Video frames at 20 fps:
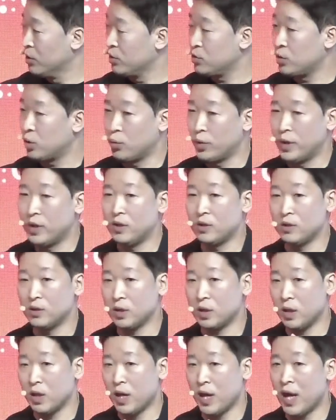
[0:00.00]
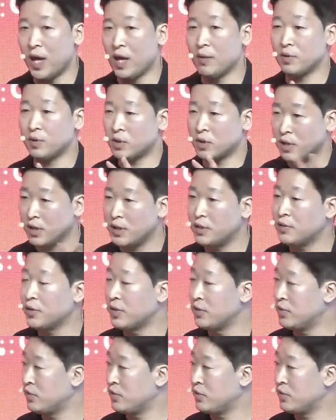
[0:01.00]
So we have a clear
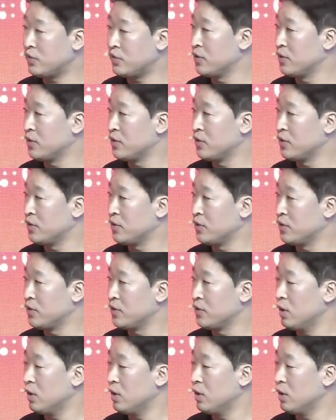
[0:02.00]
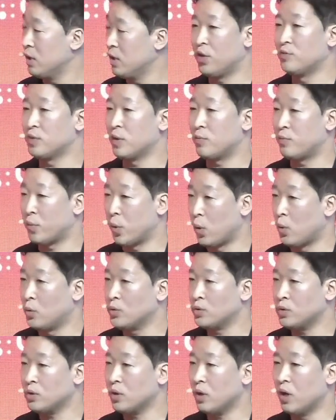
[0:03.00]
distinction in terms of
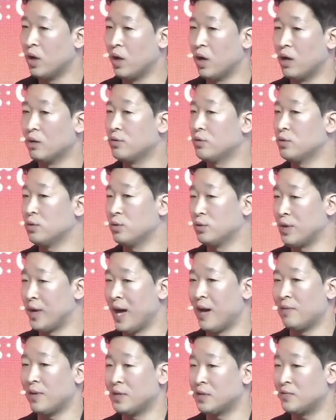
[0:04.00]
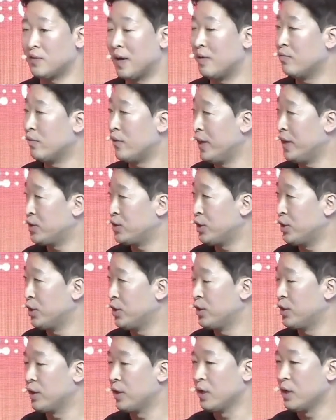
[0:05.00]
roles. So the Avalanche
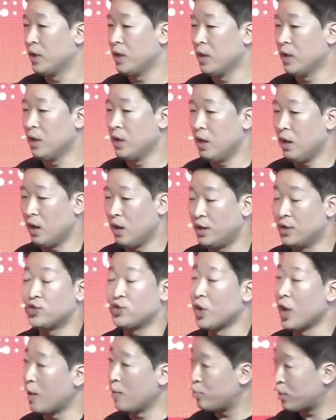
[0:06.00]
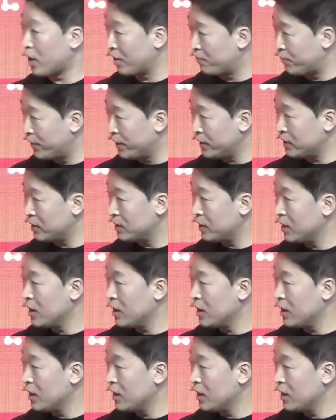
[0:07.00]
Foundation is a nonprofit.